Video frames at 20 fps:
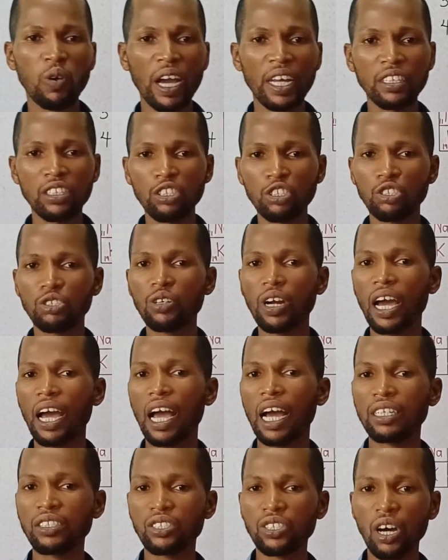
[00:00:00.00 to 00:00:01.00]
when neutral
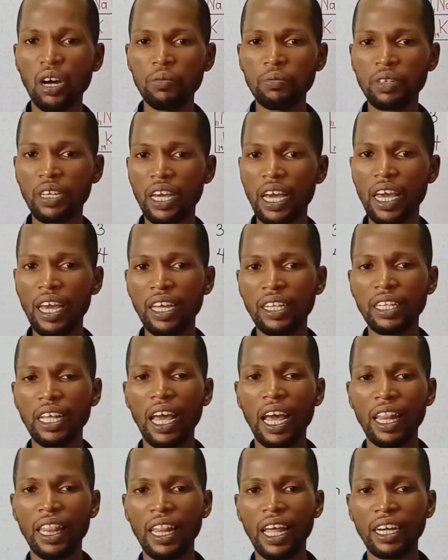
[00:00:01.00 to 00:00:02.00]
atom gain
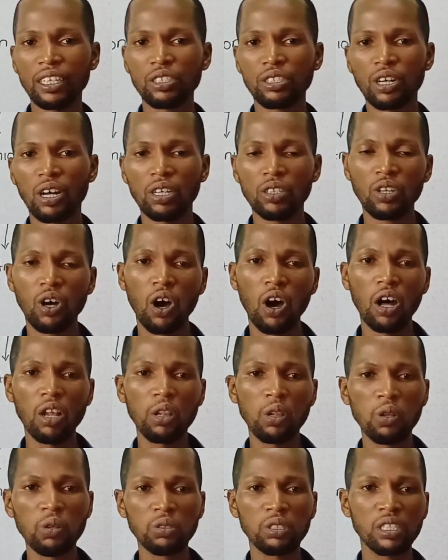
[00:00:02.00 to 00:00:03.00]
electron or
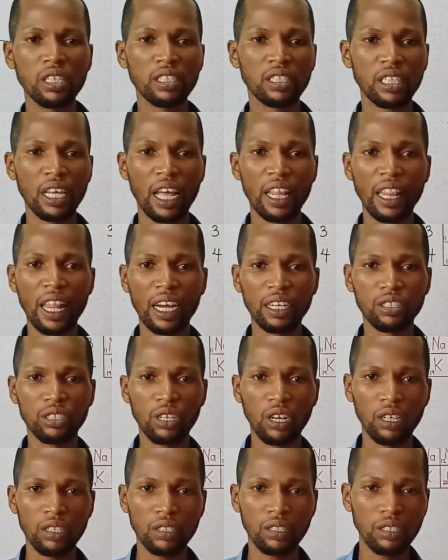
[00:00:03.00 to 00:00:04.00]
loses
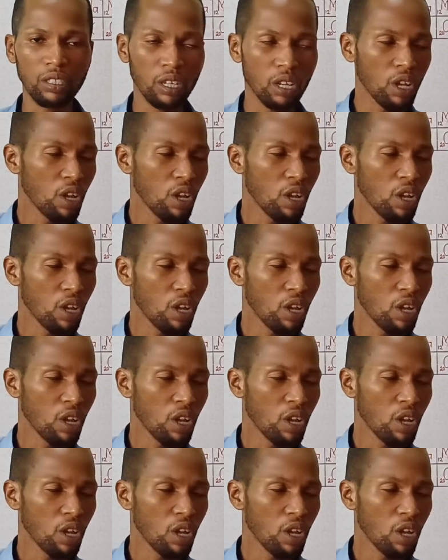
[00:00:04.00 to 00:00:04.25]
electron.